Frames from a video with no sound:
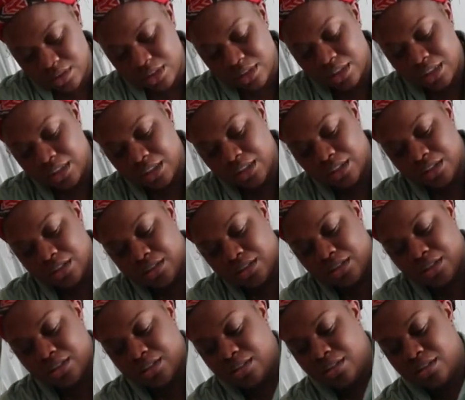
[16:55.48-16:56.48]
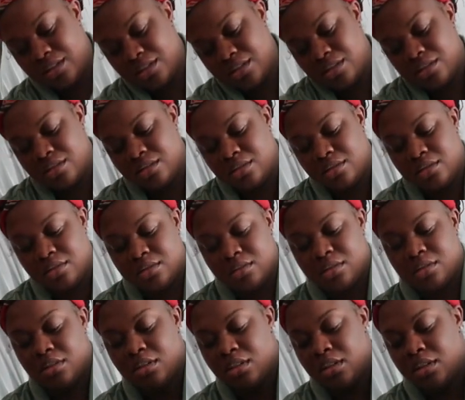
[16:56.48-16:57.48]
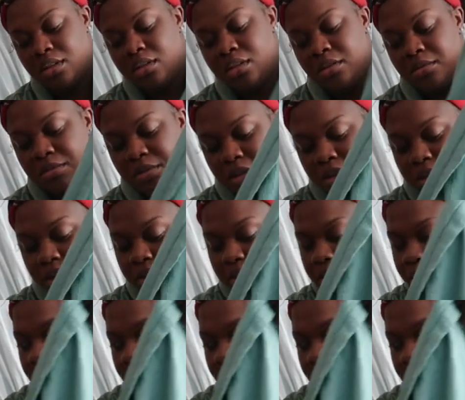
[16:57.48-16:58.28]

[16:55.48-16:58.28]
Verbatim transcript: Yes. Because